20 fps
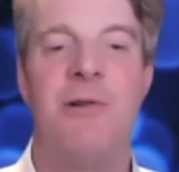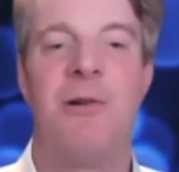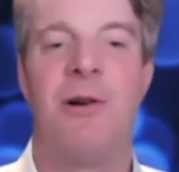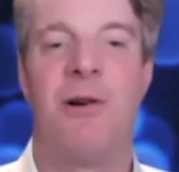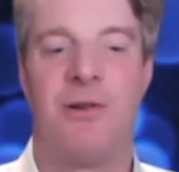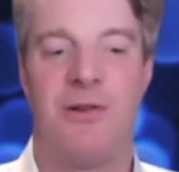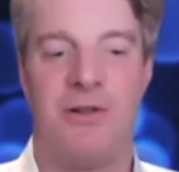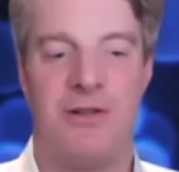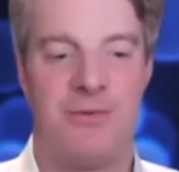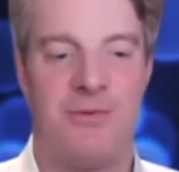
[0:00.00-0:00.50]

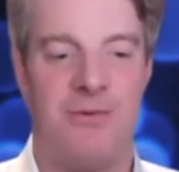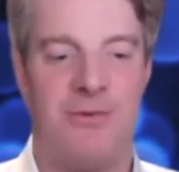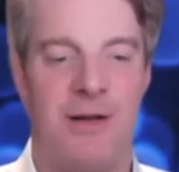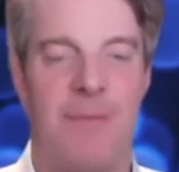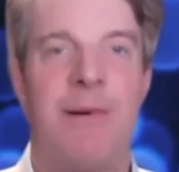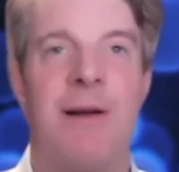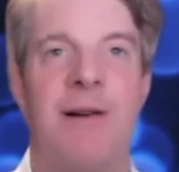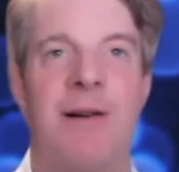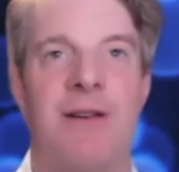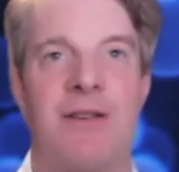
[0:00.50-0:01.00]
hurdles will
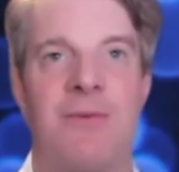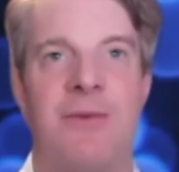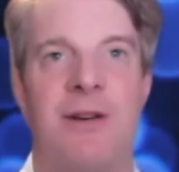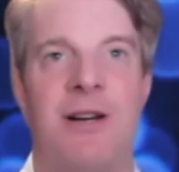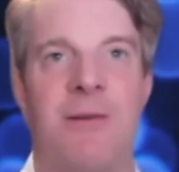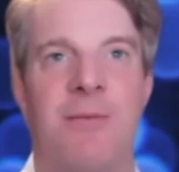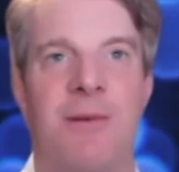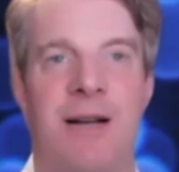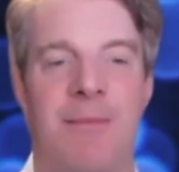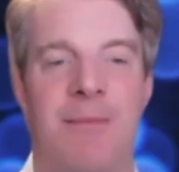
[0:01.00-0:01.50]
appear as
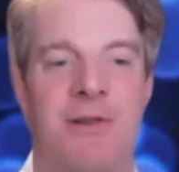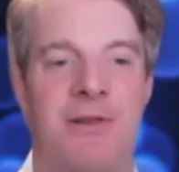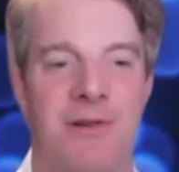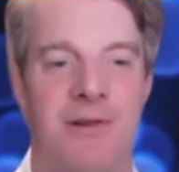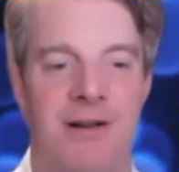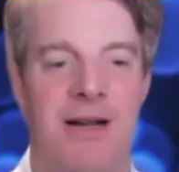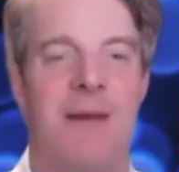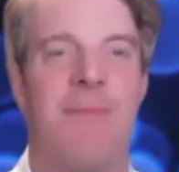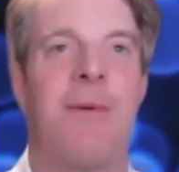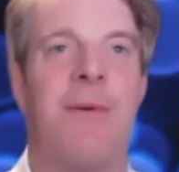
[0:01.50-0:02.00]
well. But I'm
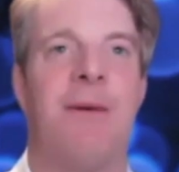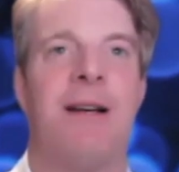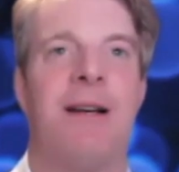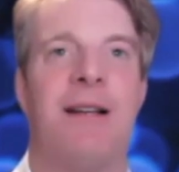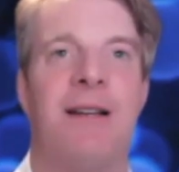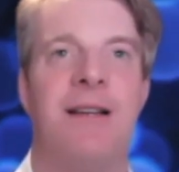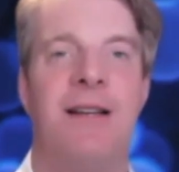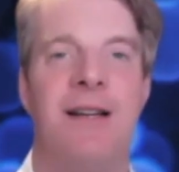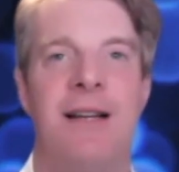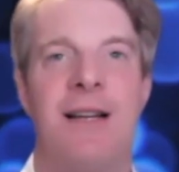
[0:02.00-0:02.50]
so happy we
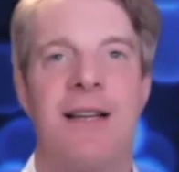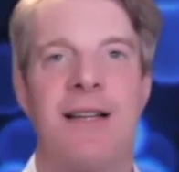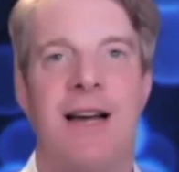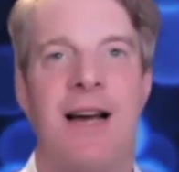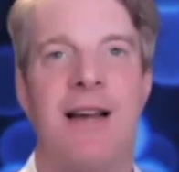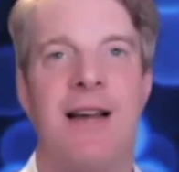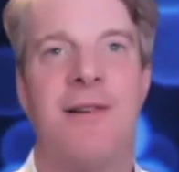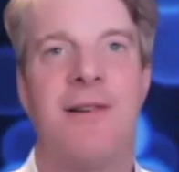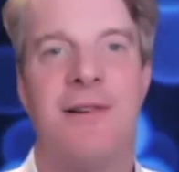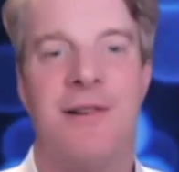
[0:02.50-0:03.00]
could
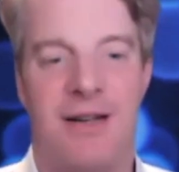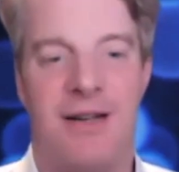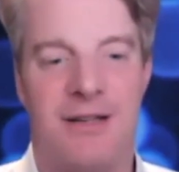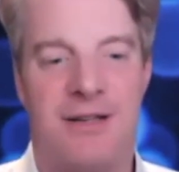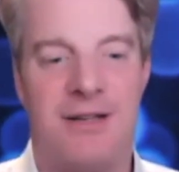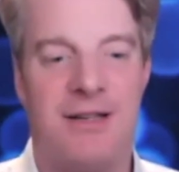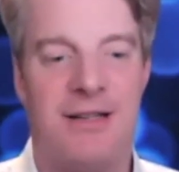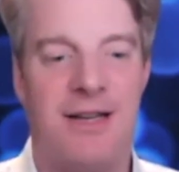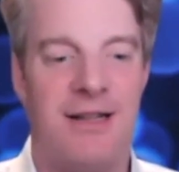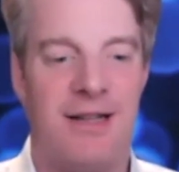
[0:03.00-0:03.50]
gather
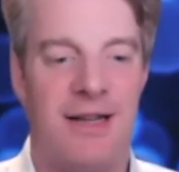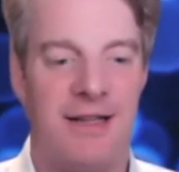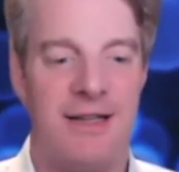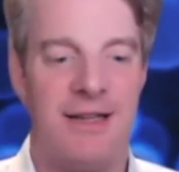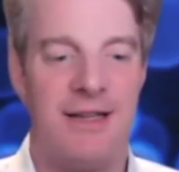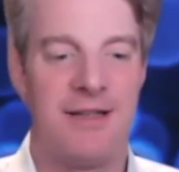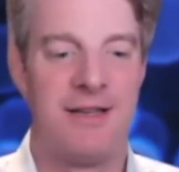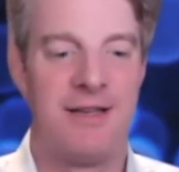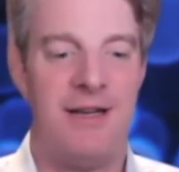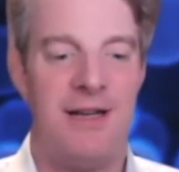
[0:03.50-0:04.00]
today like
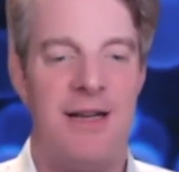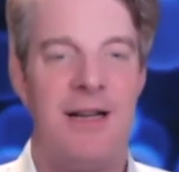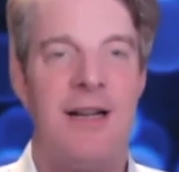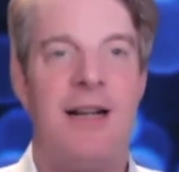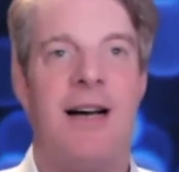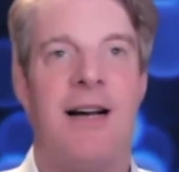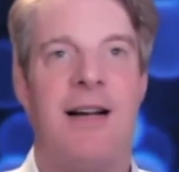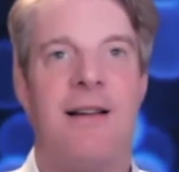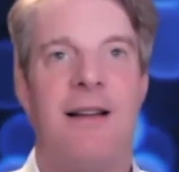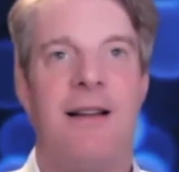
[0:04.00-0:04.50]
this.
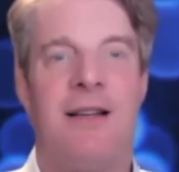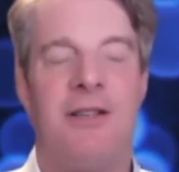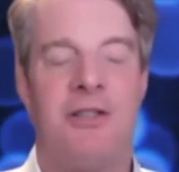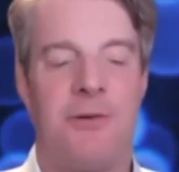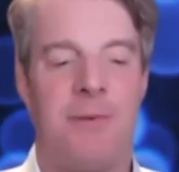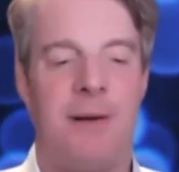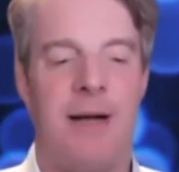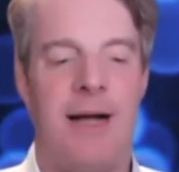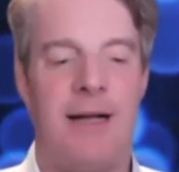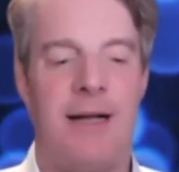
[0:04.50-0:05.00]
In
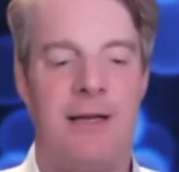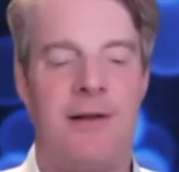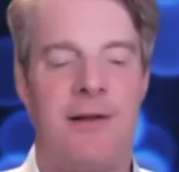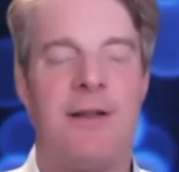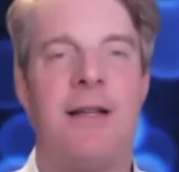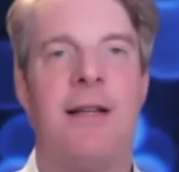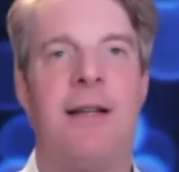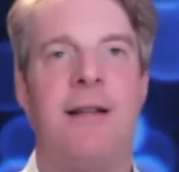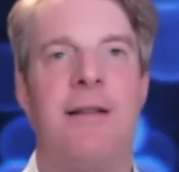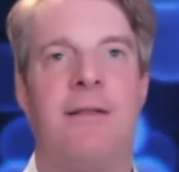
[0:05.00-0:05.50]
Japan,
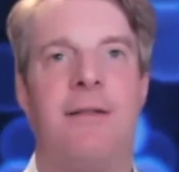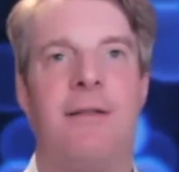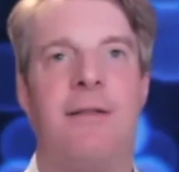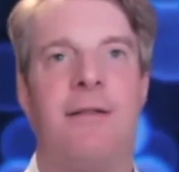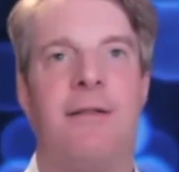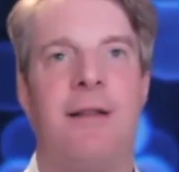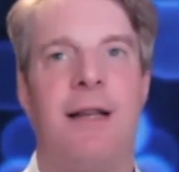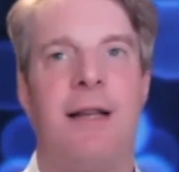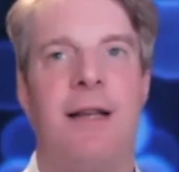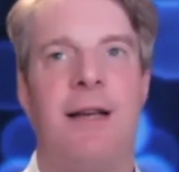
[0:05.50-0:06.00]
the
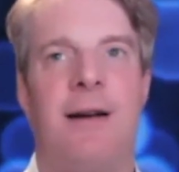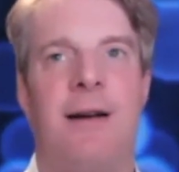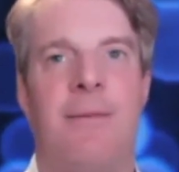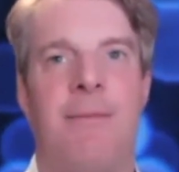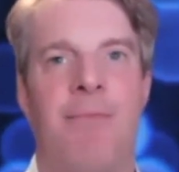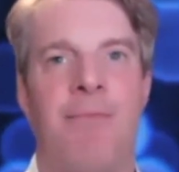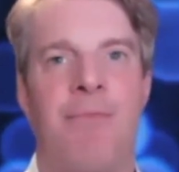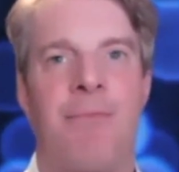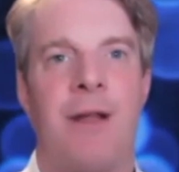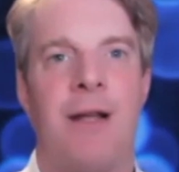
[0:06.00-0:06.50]

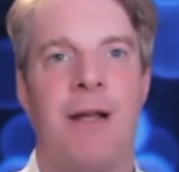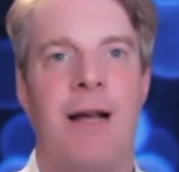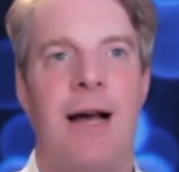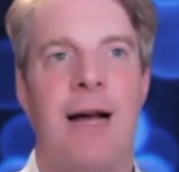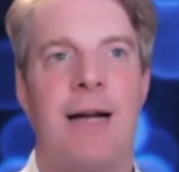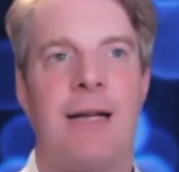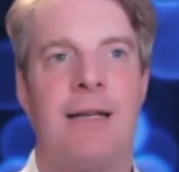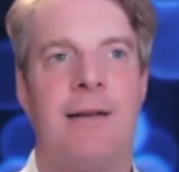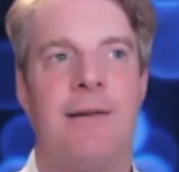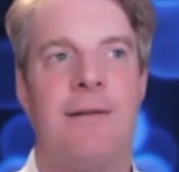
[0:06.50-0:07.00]

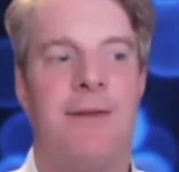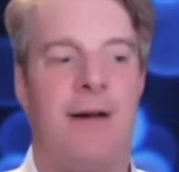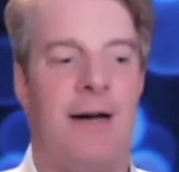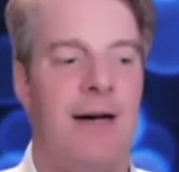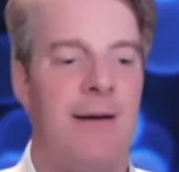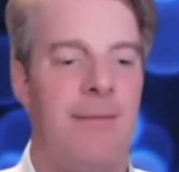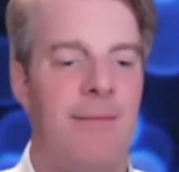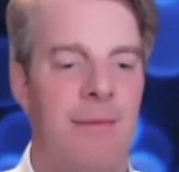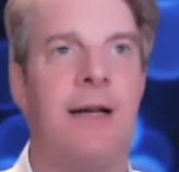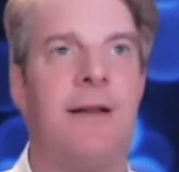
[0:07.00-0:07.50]

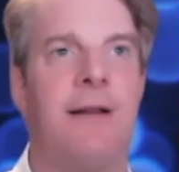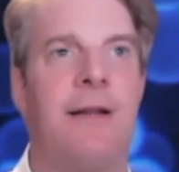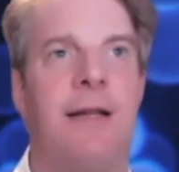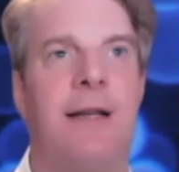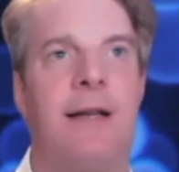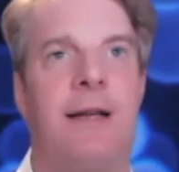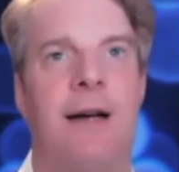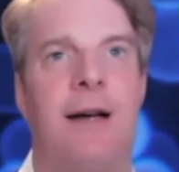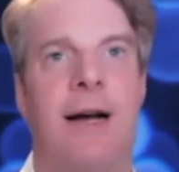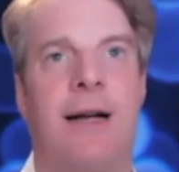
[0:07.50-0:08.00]

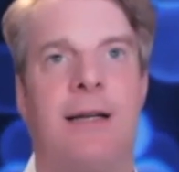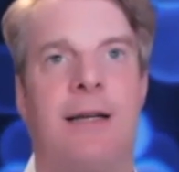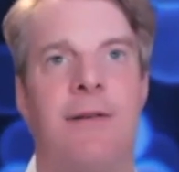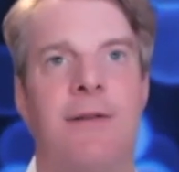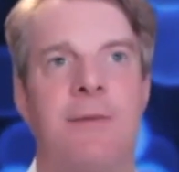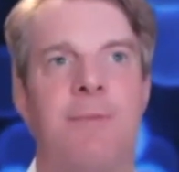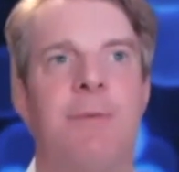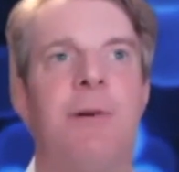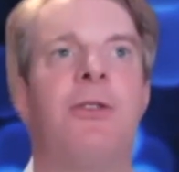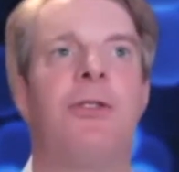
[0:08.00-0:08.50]
active
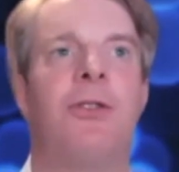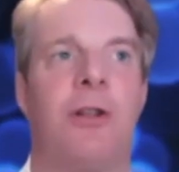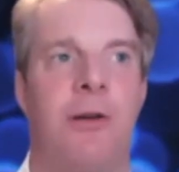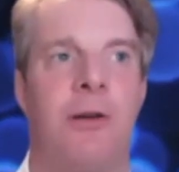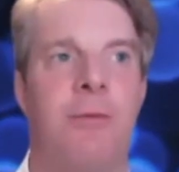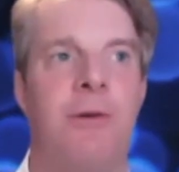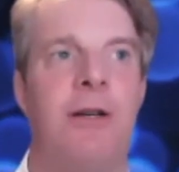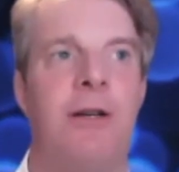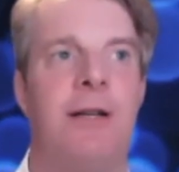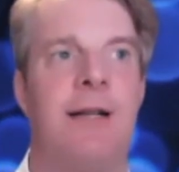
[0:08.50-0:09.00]
spiritual
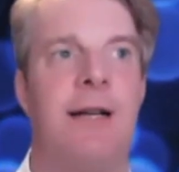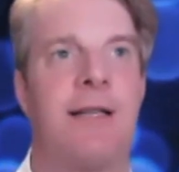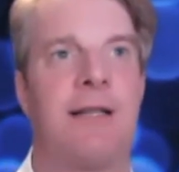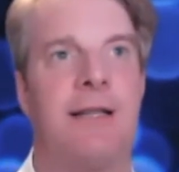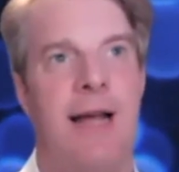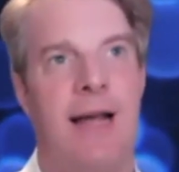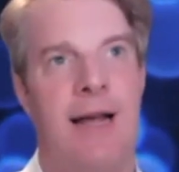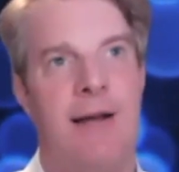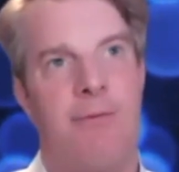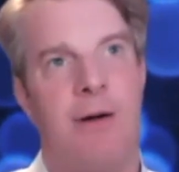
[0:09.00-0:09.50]
community, that
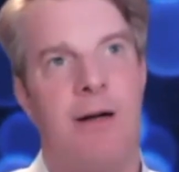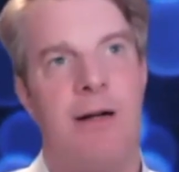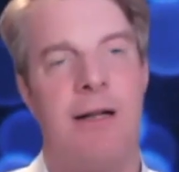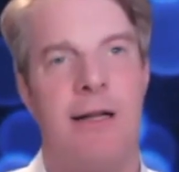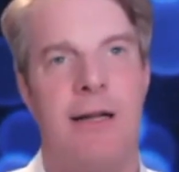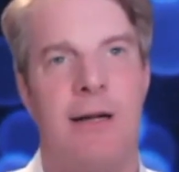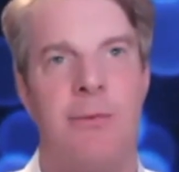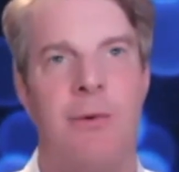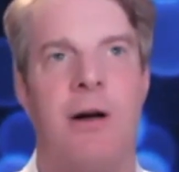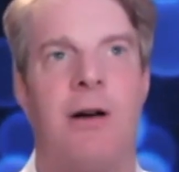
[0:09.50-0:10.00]
they
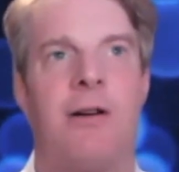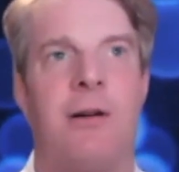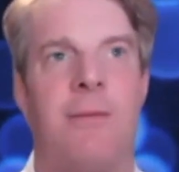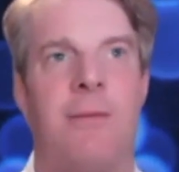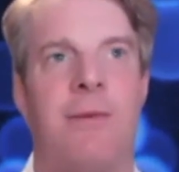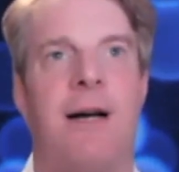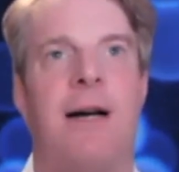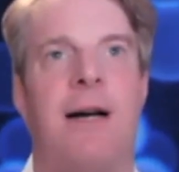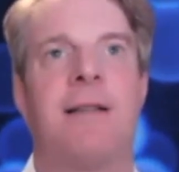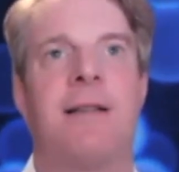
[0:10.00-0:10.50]
really
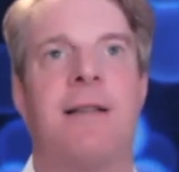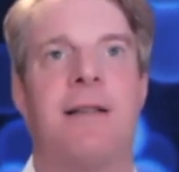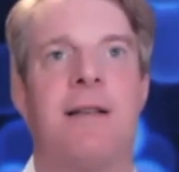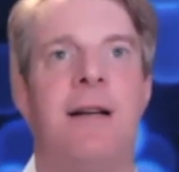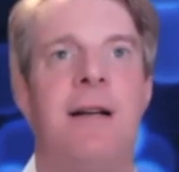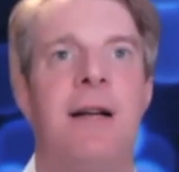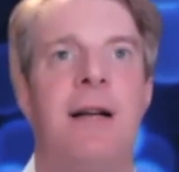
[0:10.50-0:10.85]
welcomed us